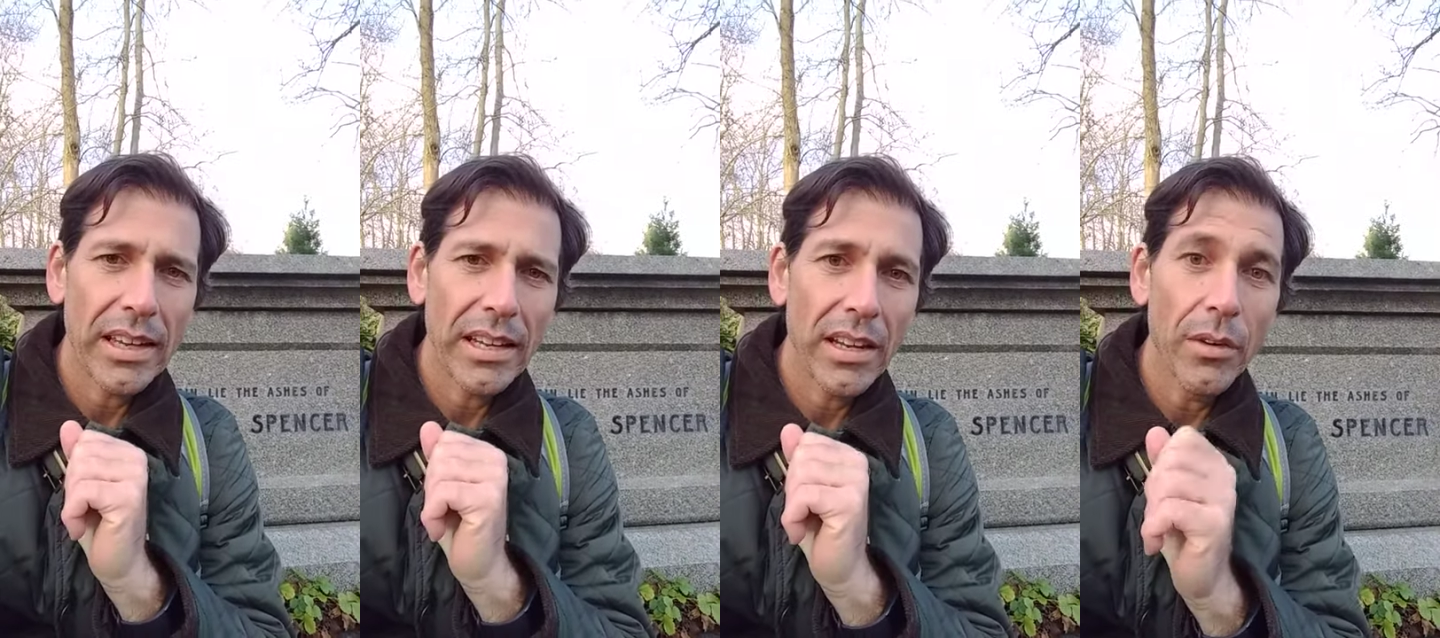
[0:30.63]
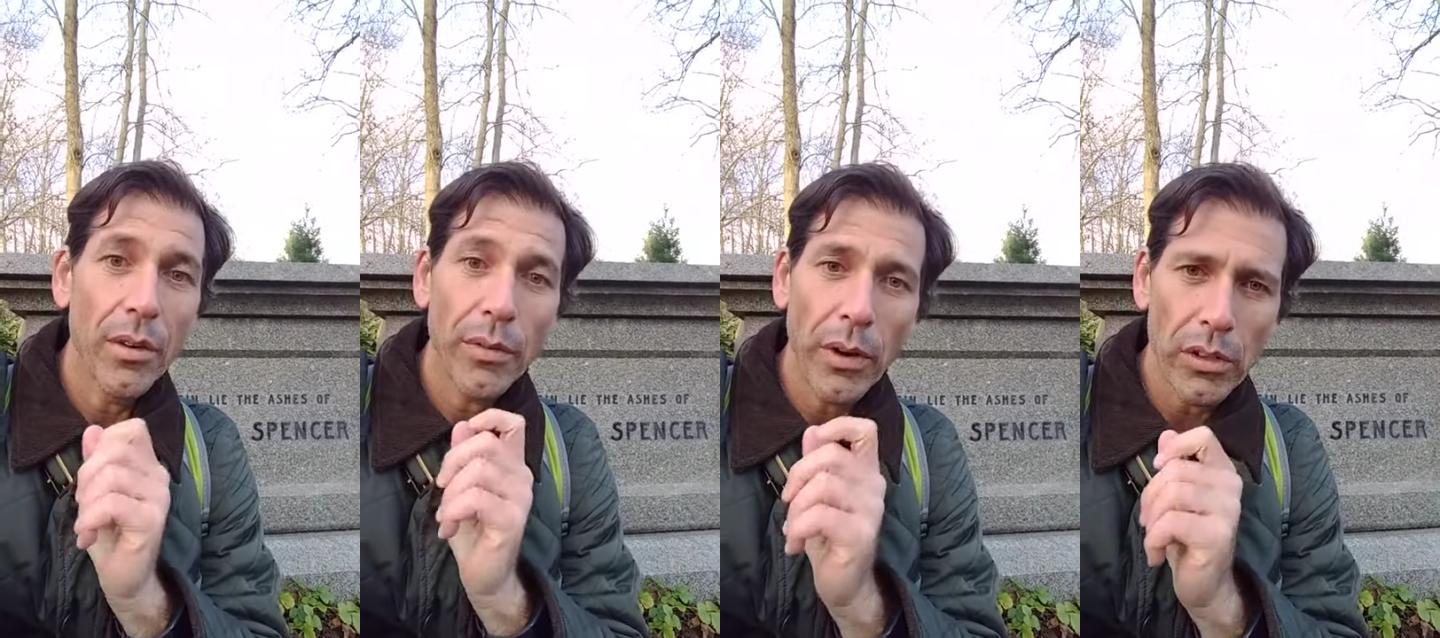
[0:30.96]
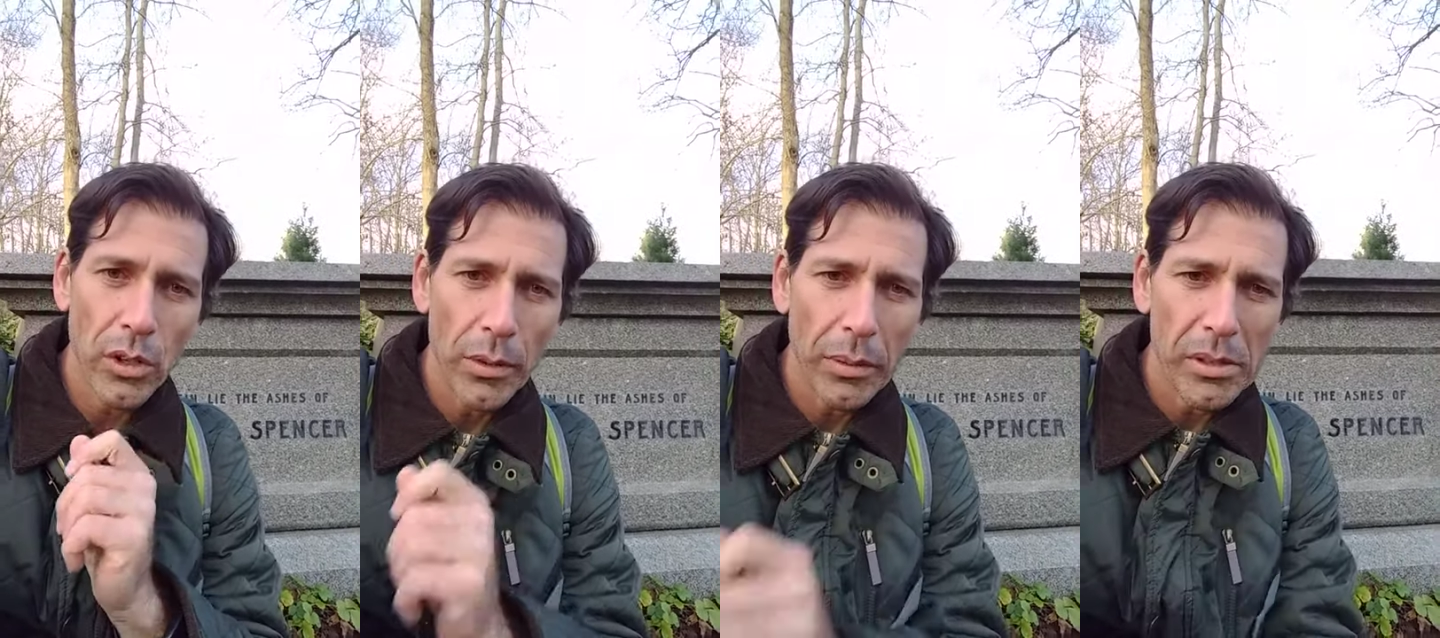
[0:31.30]
that he referred
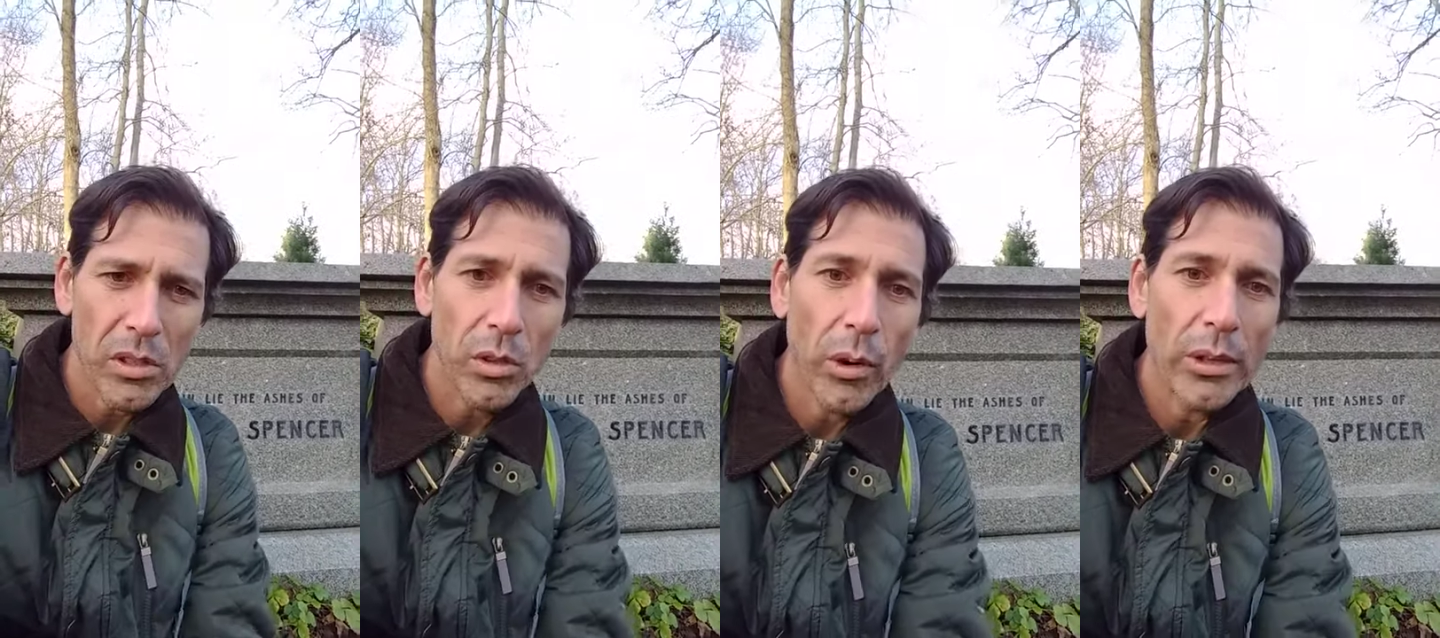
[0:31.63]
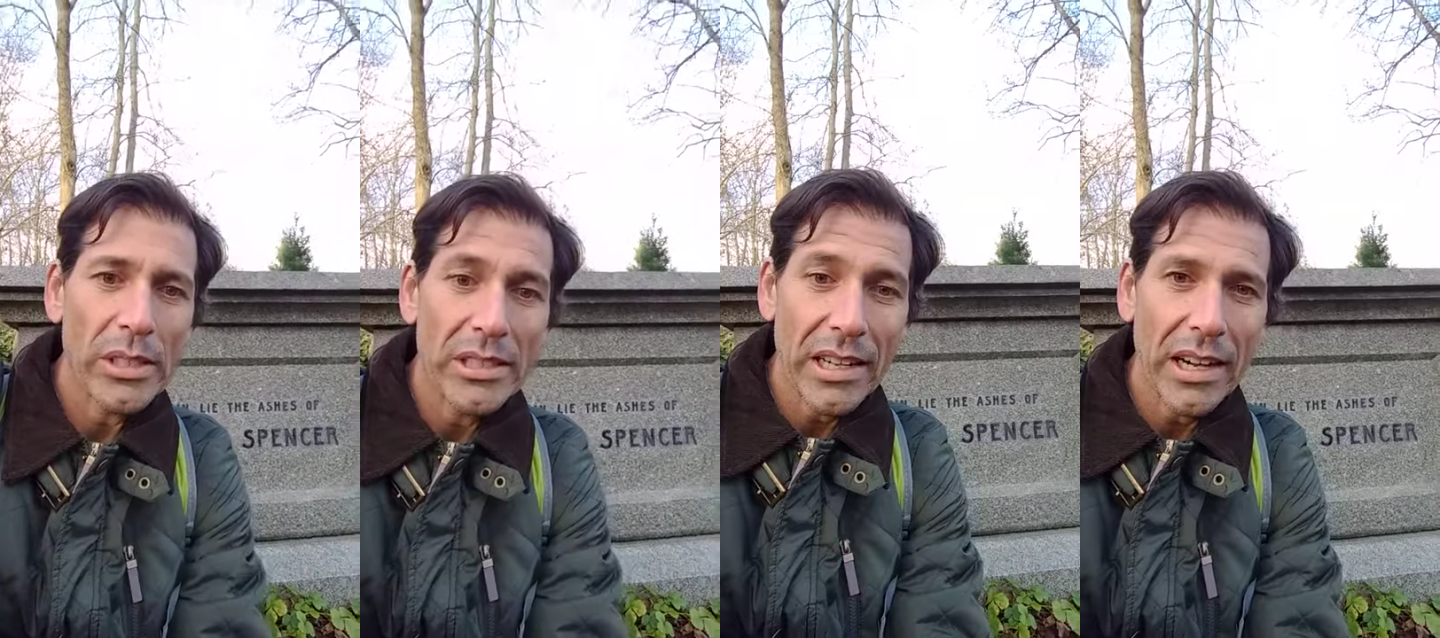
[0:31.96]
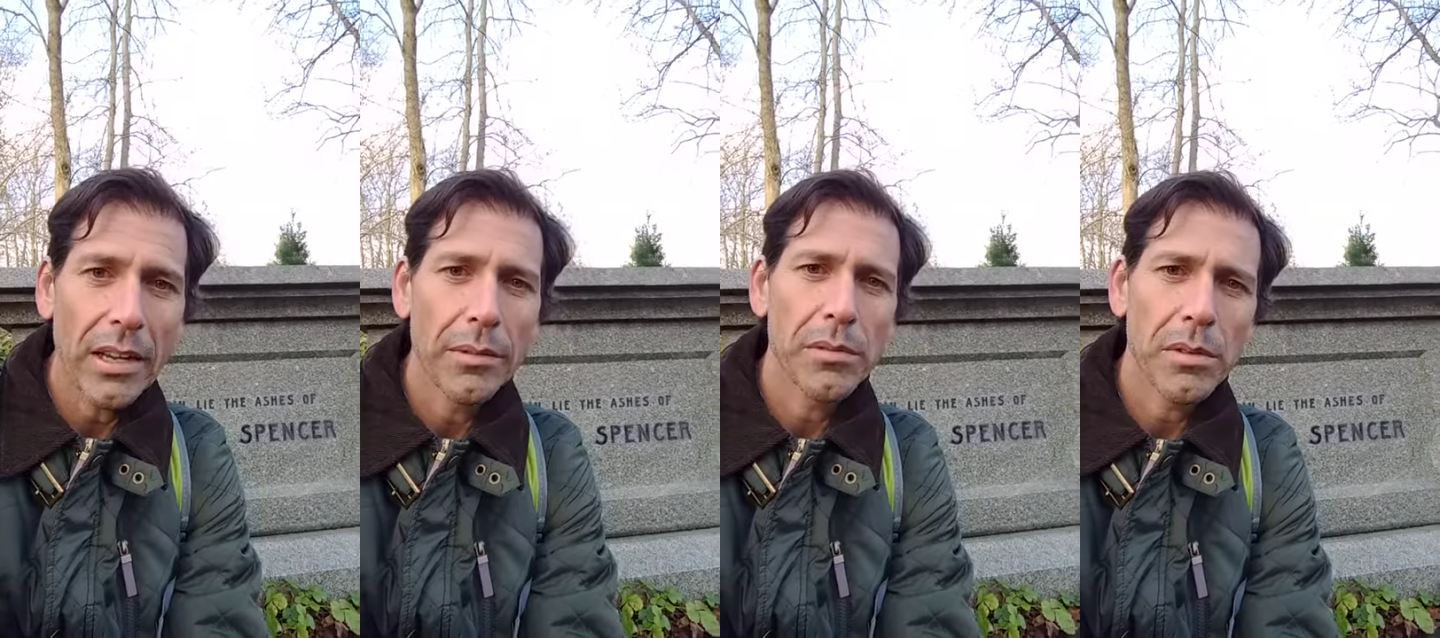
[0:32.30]
to him as 20
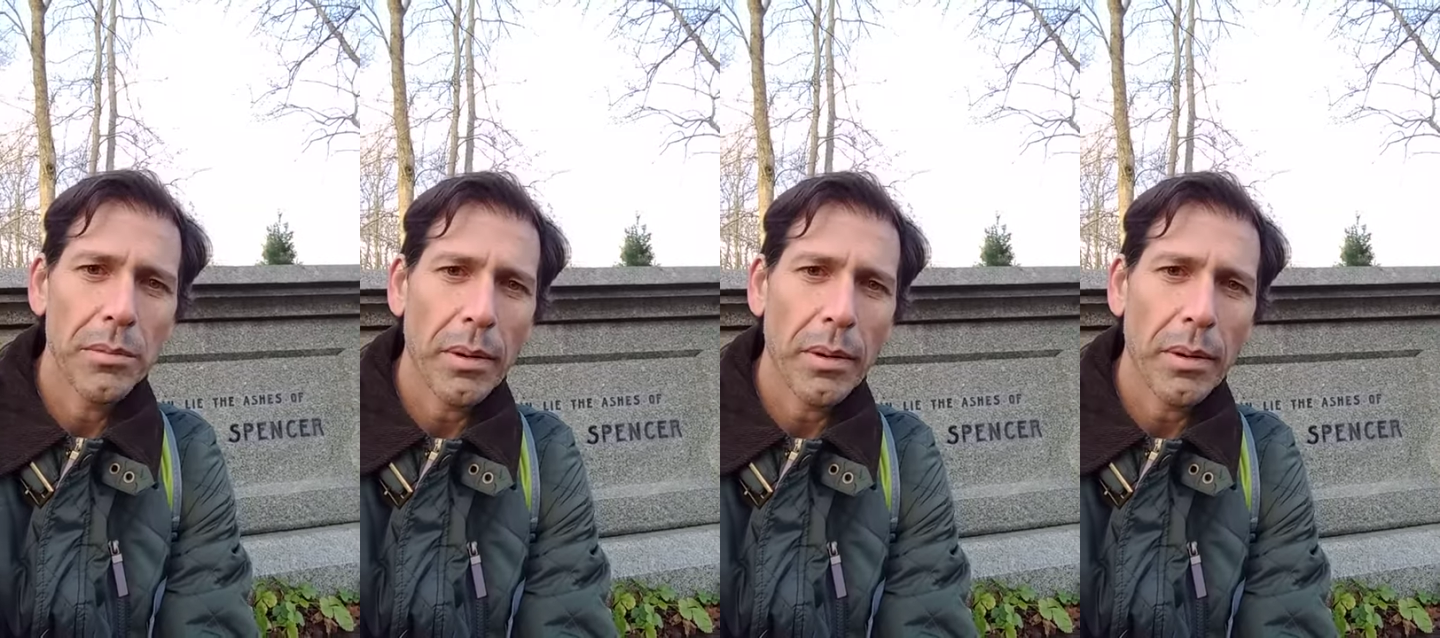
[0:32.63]
times